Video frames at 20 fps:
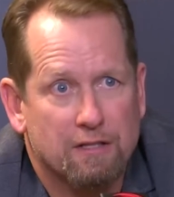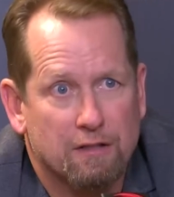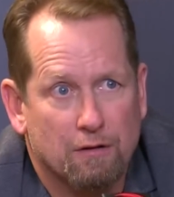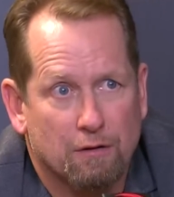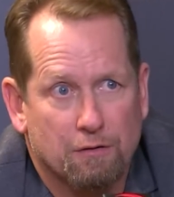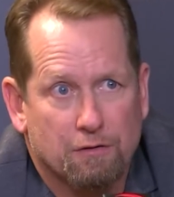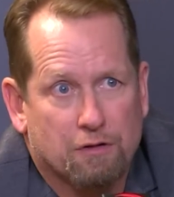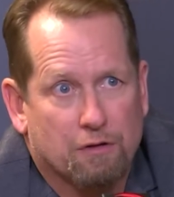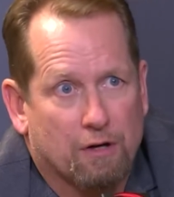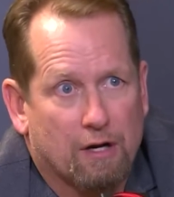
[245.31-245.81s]
And
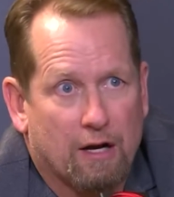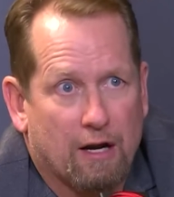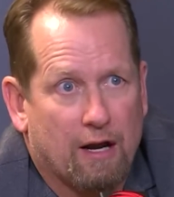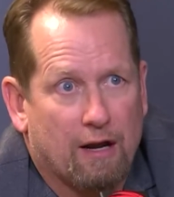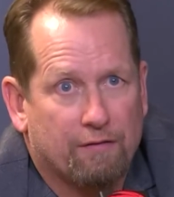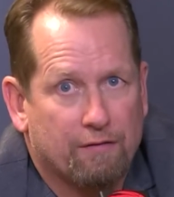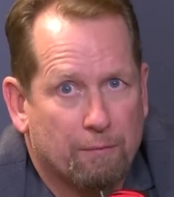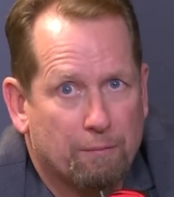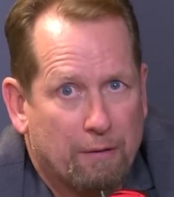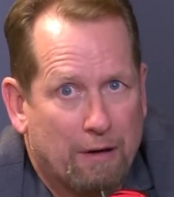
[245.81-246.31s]
those you're going to
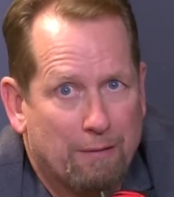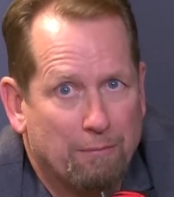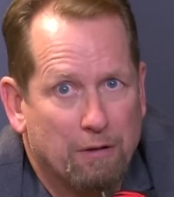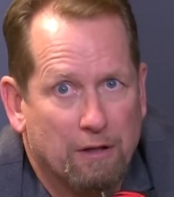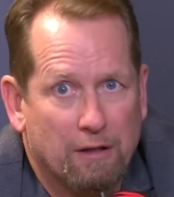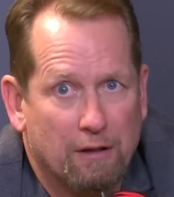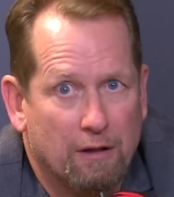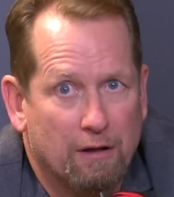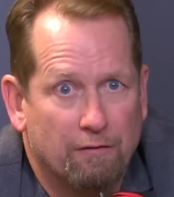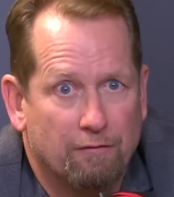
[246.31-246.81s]
have to
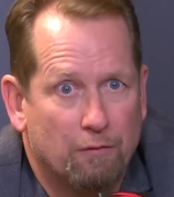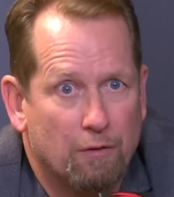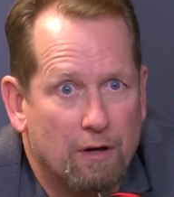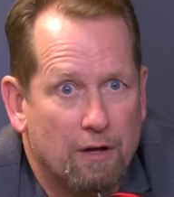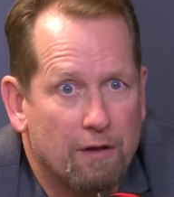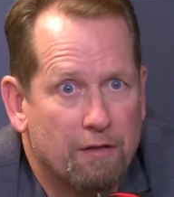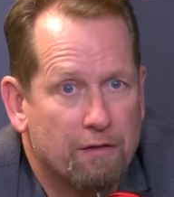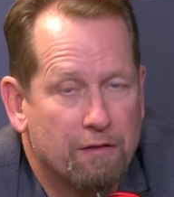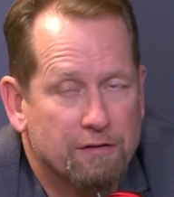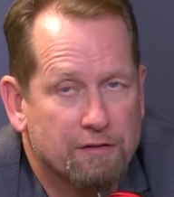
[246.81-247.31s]
probably live
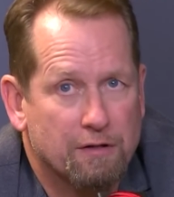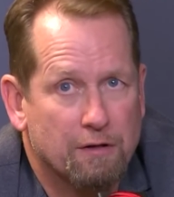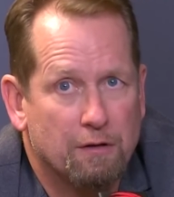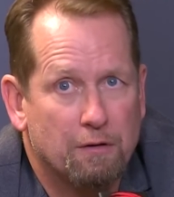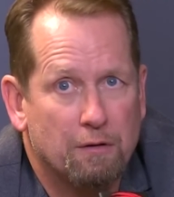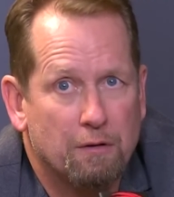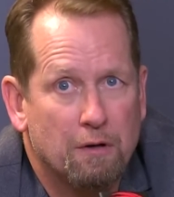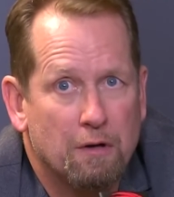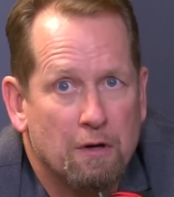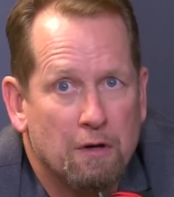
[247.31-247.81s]
with.
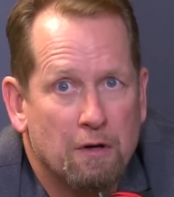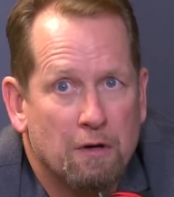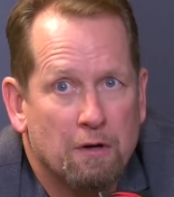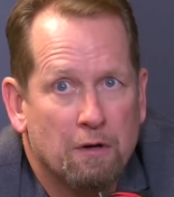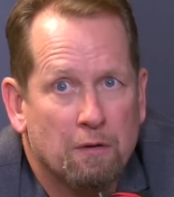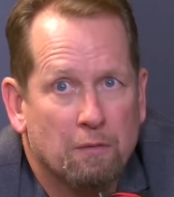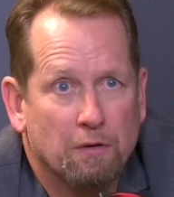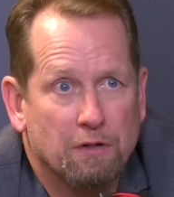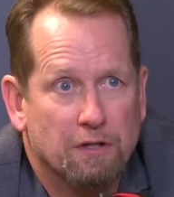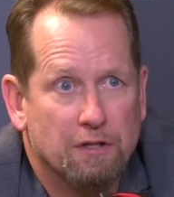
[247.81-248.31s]
So
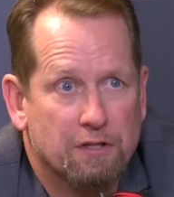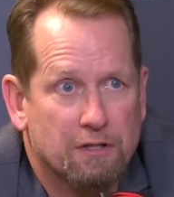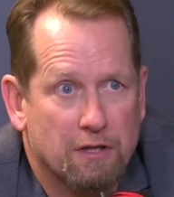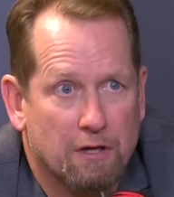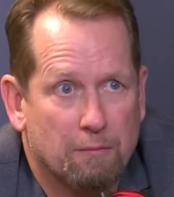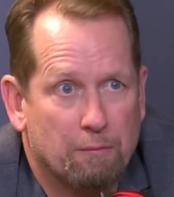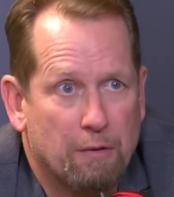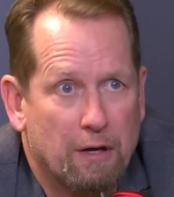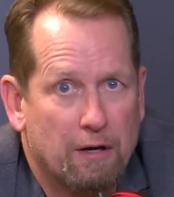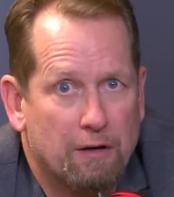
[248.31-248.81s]
we just did
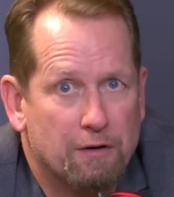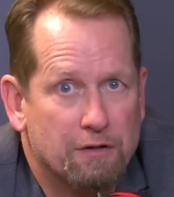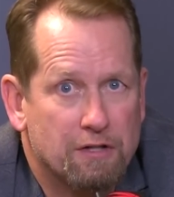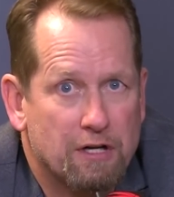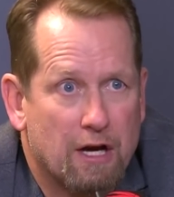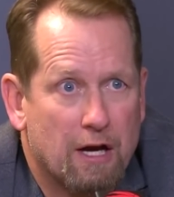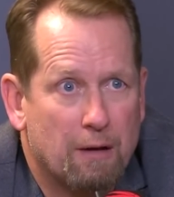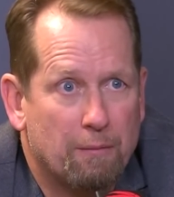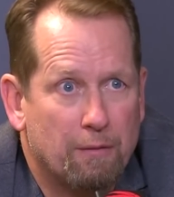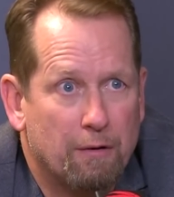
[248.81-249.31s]
a better
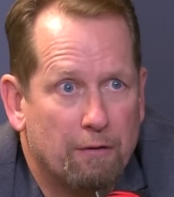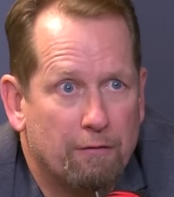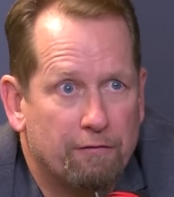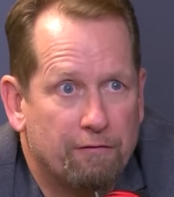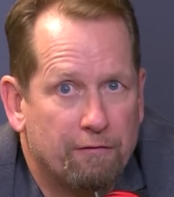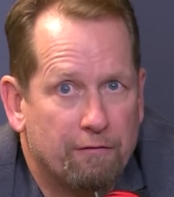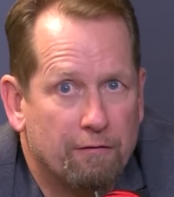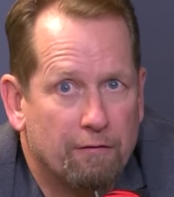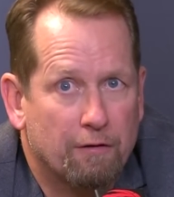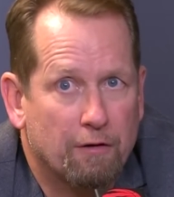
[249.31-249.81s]
job
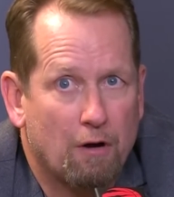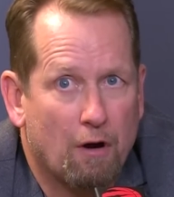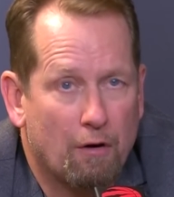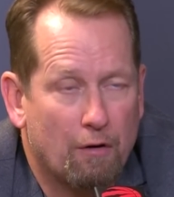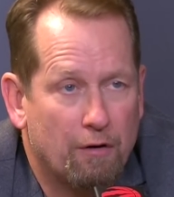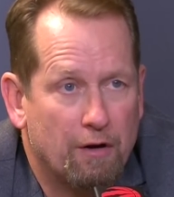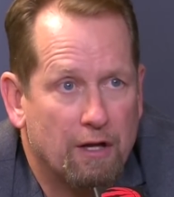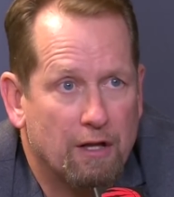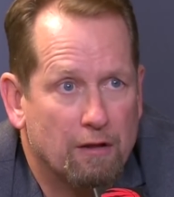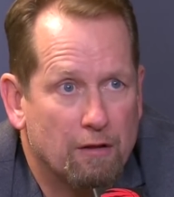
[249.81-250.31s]
of
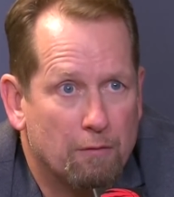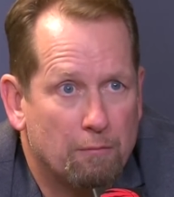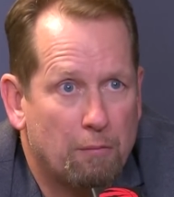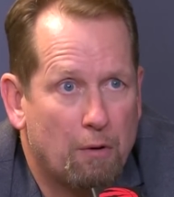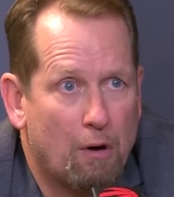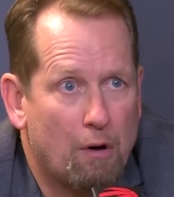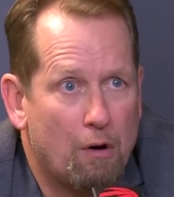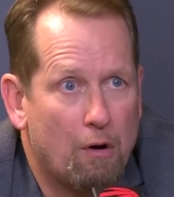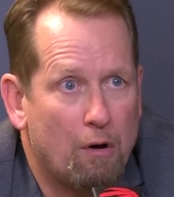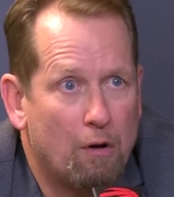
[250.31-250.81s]
guarding the
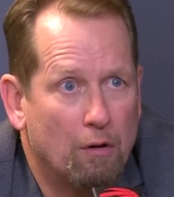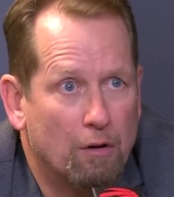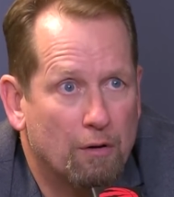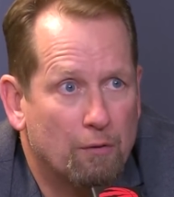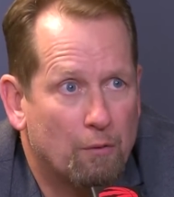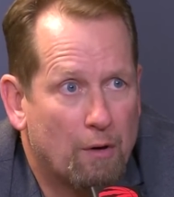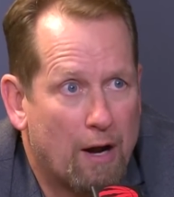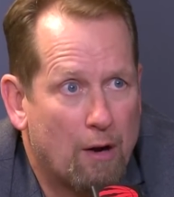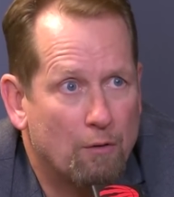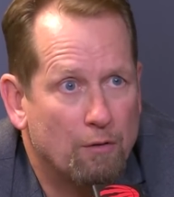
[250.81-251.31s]
ball
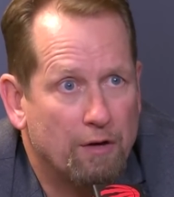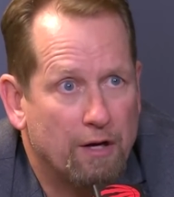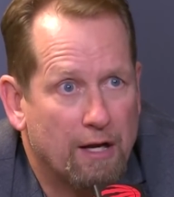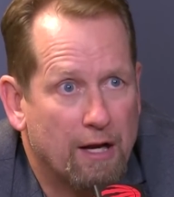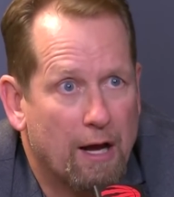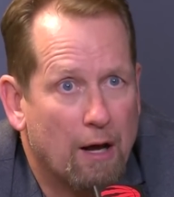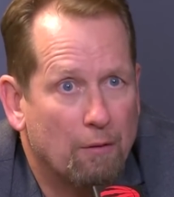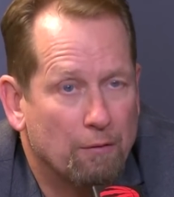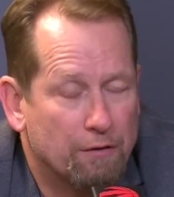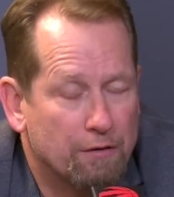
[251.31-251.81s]
and rounding
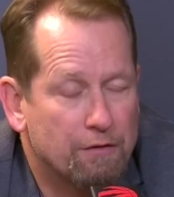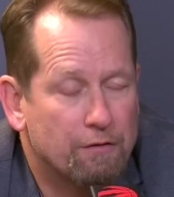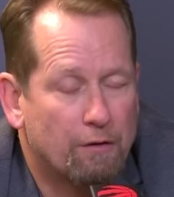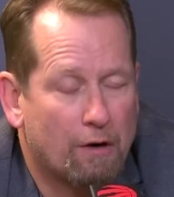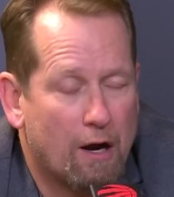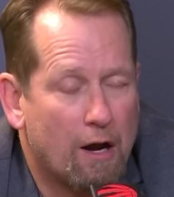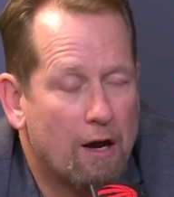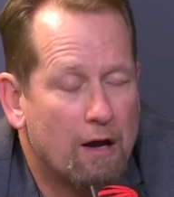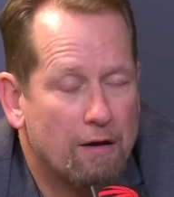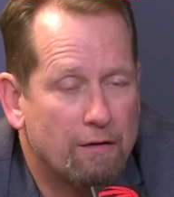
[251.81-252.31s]
out the
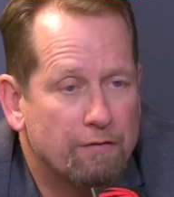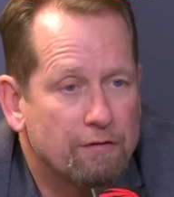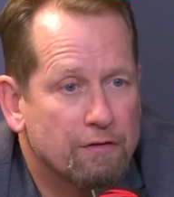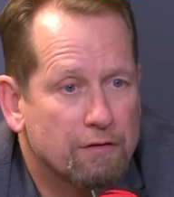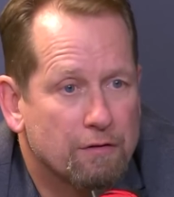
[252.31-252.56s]
drives.